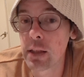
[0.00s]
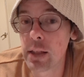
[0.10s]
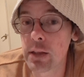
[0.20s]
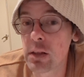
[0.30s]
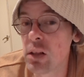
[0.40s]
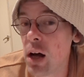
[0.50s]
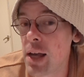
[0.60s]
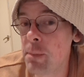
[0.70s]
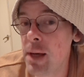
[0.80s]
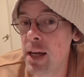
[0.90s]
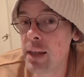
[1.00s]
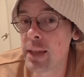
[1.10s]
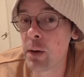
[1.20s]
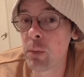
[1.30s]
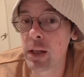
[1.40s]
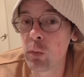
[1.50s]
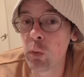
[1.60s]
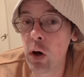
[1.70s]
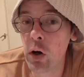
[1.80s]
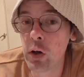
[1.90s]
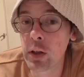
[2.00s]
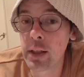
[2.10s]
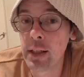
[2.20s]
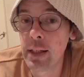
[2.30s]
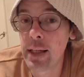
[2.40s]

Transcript: this nightmare that went rogue.